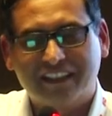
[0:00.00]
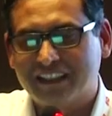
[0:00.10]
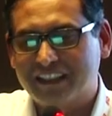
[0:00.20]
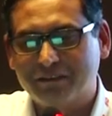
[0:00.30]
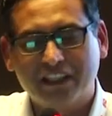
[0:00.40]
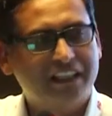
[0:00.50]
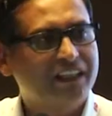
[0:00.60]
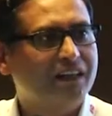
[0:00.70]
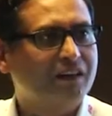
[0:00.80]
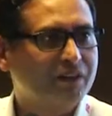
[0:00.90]
It will
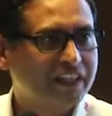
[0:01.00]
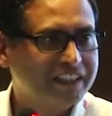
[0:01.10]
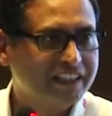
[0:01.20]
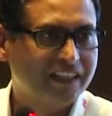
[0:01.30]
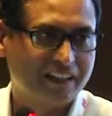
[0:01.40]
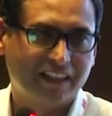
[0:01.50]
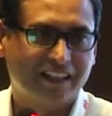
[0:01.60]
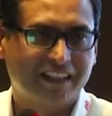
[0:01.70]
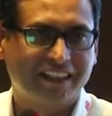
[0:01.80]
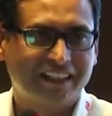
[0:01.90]
take around a year
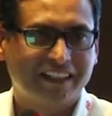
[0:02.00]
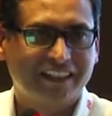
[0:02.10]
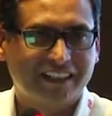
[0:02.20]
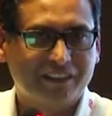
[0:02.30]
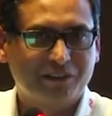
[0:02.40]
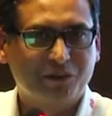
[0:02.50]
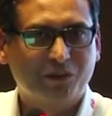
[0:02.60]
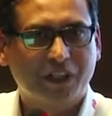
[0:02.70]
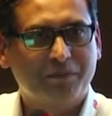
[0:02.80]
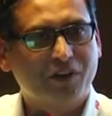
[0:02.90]
to
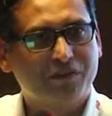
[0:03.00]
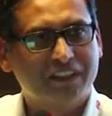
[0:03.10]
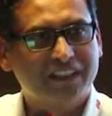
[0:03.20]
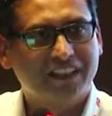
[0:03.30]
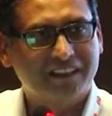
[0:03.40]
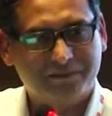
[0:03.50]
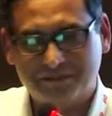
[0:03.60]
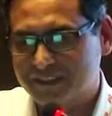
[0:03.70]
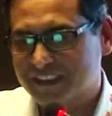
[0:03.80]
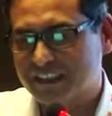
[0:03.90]
come out with the
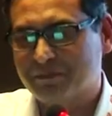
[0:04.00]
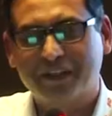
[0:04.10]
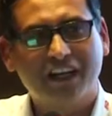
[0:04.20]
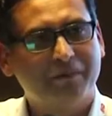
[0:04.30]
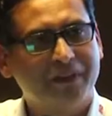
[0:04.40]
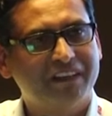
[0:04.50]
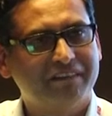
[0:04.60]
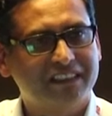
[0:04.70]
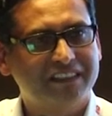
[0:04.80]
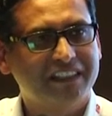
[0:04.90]
some preliminary
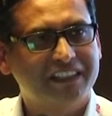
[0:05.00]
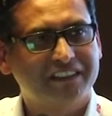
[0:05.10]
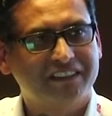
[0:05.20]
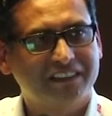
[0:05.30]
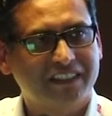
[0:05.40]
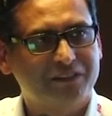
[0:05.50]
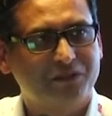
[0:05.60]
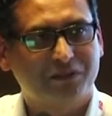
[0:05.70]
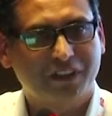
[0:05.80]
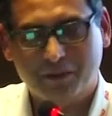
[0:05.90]
investigations and
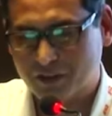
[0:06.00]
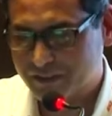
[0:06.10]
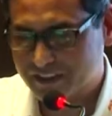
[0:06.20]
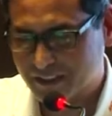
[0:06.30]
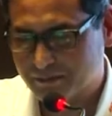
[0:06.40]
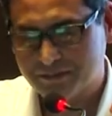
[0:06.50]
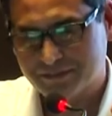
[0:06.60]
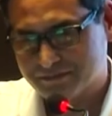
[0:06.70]
to come out with some